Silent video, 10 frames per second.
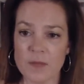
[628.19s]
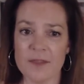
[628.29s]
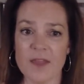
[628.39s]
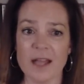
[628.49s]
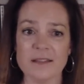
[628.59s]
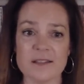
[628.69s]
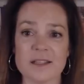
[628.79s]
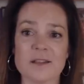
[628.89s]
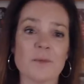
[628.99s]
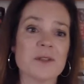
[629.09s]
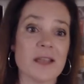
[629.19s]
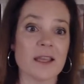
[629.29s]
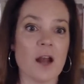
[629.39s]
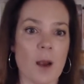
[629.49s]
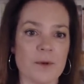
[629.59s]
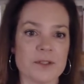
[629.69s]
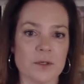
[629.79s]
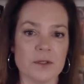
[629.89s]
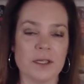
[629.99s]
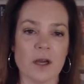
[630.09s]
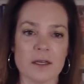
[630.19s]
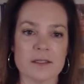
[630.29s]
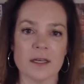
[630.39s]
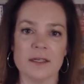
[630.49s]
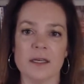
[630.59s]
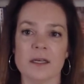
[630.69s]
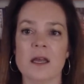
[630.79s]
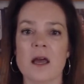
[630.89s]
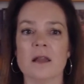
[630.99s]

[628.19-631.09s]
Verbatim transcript: And that's it's almost like an opportunity cost idea,